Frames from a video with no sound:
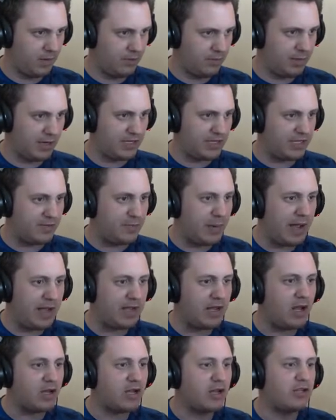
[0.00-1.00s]
Press
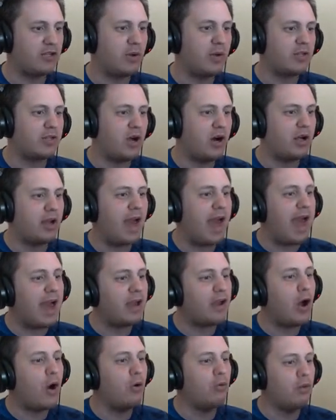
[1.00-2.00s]
space. Uh, so it's called
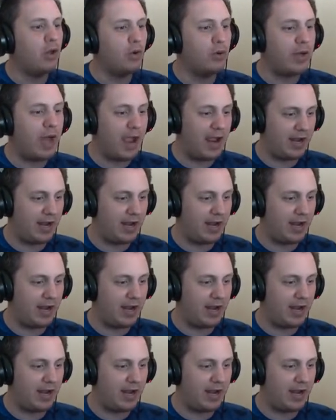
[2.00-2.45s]
echolocating. Moving